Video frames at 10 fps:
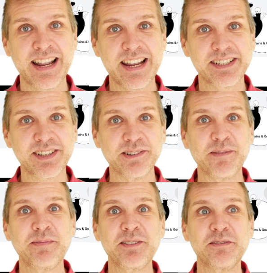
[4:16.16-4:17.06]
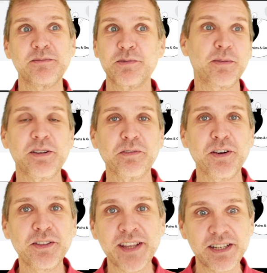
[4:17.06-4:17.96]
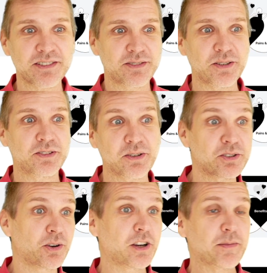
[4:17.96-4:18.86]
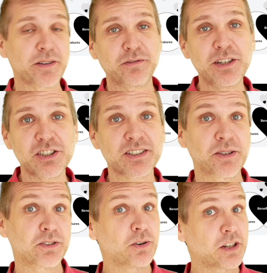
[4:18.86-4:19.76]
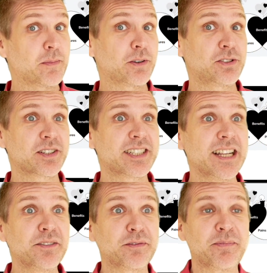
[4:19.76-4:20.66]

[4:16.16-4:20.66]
So probably you've heard that, don't talk about features, don't talk about yourself,